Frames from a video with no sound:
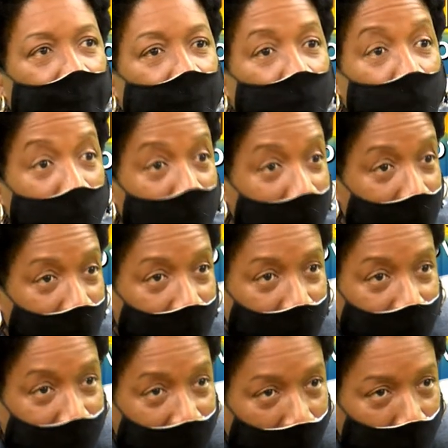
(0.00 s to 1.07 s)
We made an
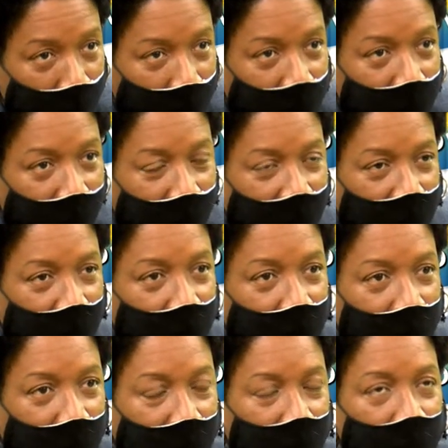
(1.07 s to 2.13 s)
attempt after
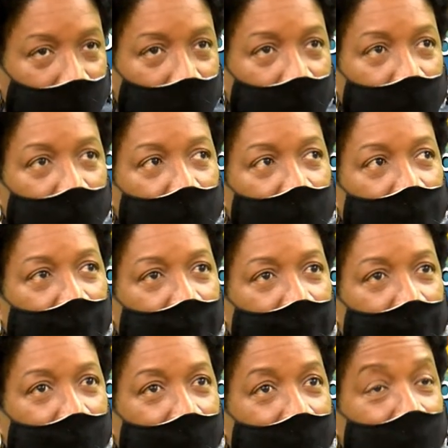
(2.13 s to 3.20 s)
that.
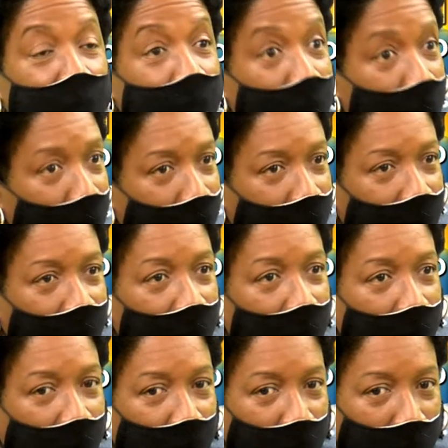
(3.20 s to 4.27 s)
And during
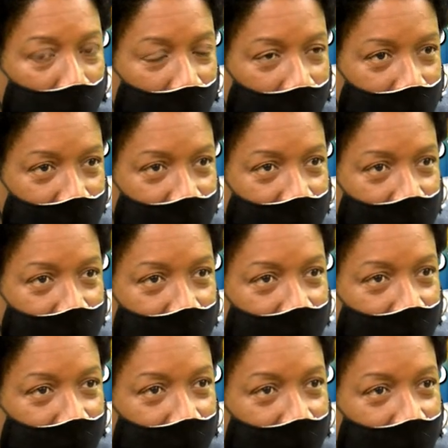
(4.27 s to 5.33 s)
our process,
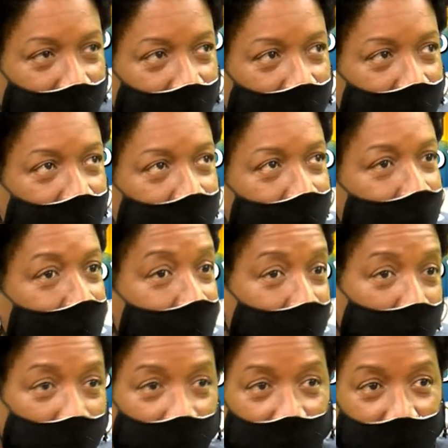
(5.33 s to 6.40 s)
the
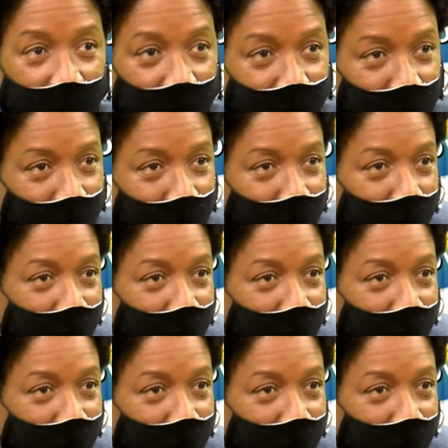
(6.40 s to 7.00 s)
system crashed.